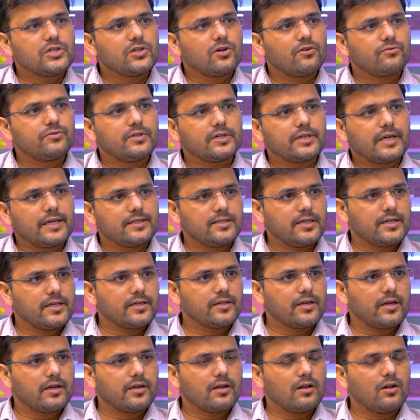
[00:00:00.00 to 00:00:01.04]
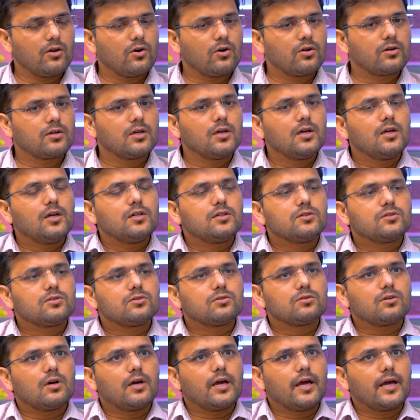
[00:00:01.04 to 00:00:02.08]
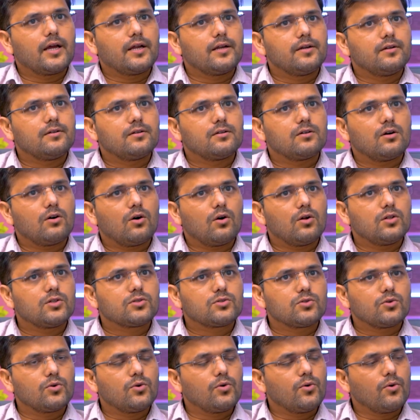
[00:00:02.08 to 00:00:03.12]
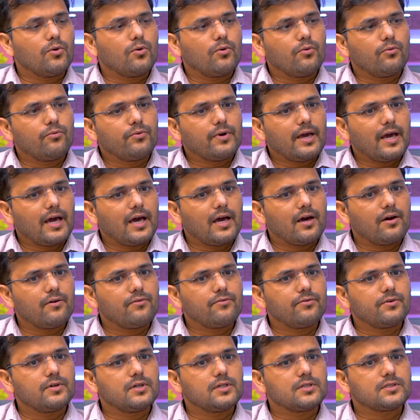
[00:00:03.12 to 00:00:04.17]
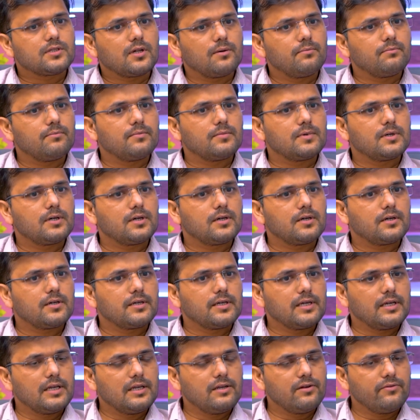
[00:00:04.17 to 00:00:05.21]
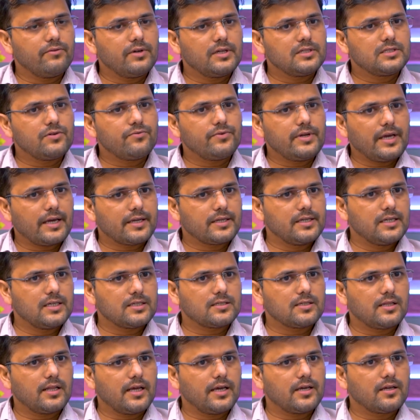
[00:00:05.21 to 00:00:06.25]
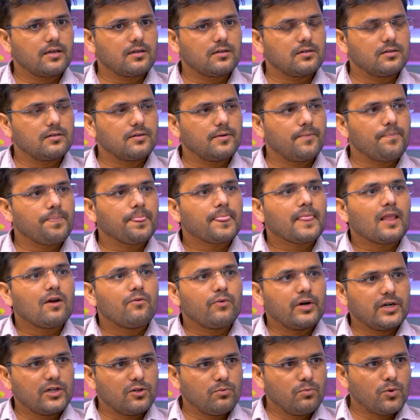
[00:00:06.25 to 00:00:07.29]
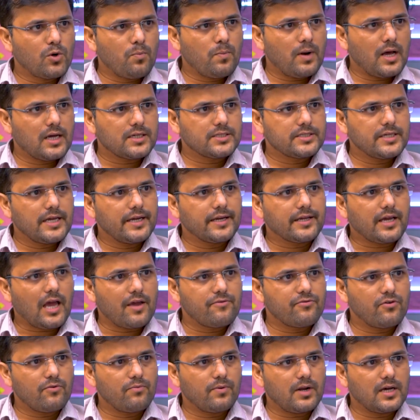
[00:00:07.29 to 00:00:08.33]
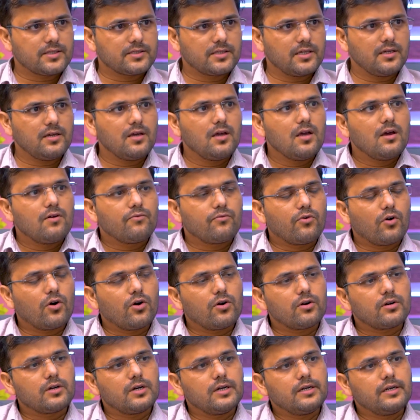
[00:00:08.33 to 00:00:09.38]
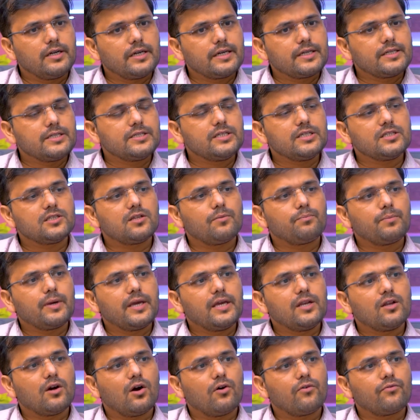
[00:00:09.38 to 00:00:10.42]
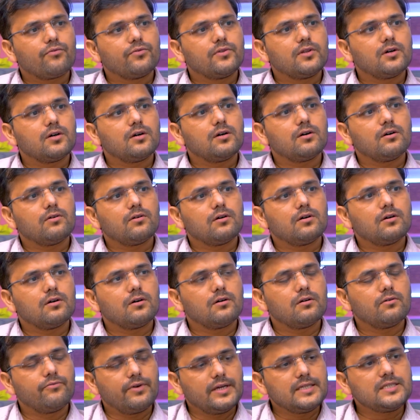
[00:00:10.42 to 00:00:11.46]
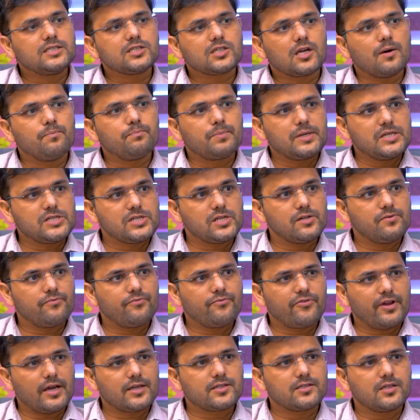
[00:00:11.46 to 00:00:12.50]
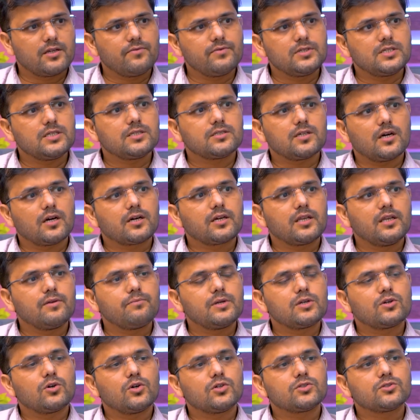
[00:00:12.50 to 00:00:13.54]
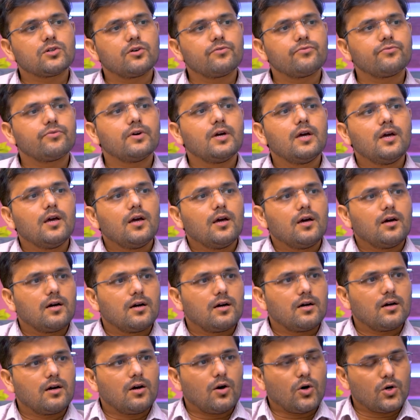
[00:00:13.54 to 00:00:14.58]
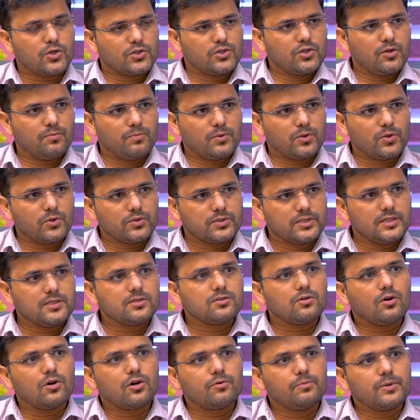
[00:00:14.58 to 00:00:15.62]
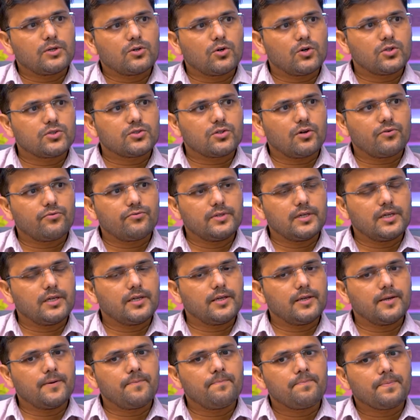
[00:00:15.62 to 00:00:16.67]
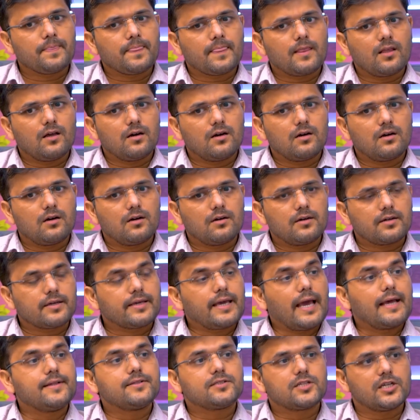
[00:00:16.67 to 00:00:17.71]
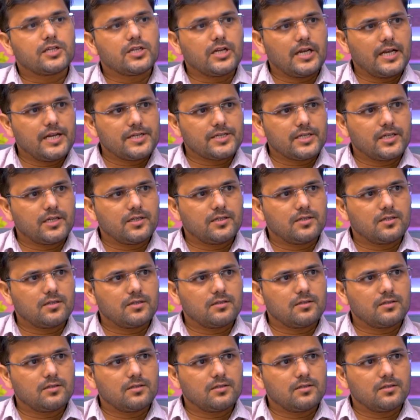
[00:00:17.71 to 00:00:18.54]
of the Gasserian ganglion. So, and also we have some invasive techniques like vertebroplasty and kyphoplasty for decreasing the pain of the wedge compression fracture which is occurring because of osteoporosis or because of the cancer related